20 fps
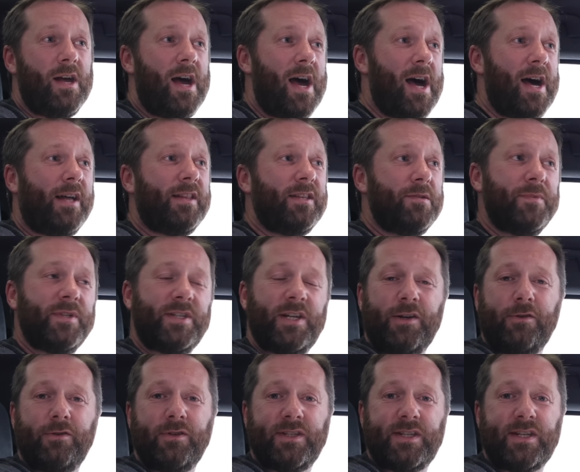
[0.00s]
and the
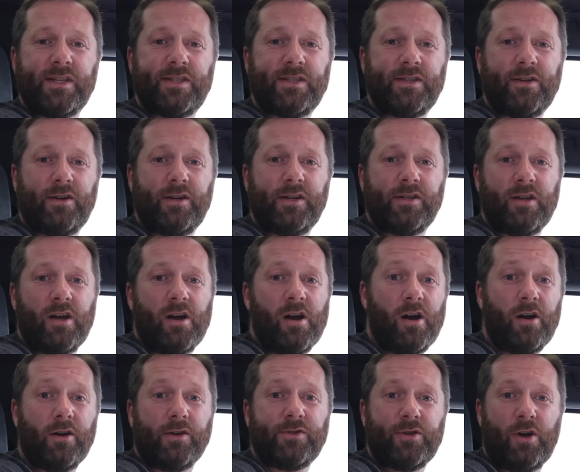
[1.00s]
materials inside
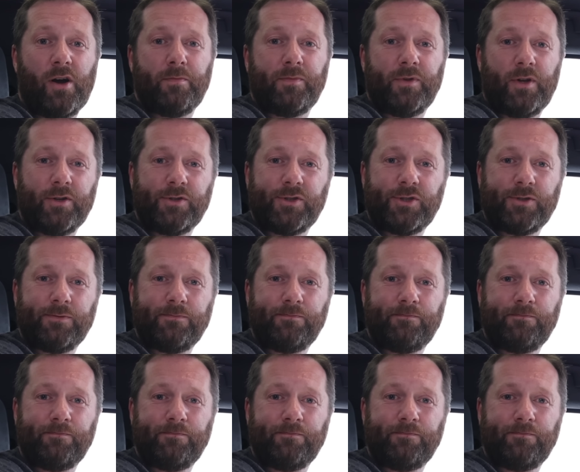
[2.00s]
are top-notch.